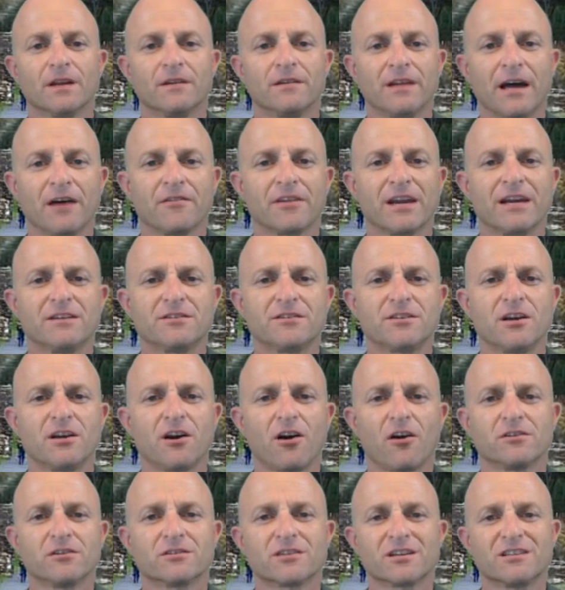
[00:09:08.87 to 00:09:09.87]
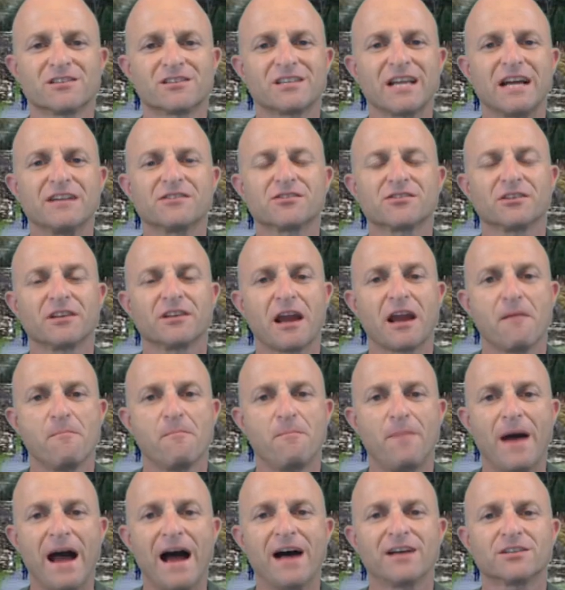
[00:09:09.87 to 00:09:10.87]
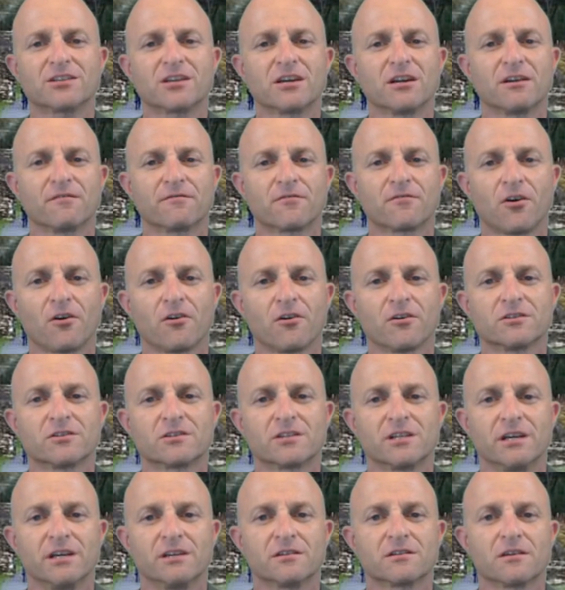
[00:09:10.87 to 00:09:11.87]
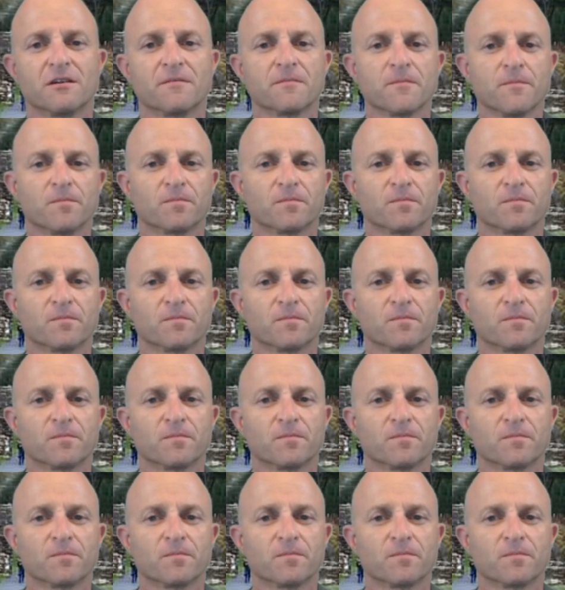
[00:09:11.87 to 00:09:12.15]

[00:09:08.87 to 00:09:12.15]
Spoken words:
Now, the SDR is essentially a basket of currencies.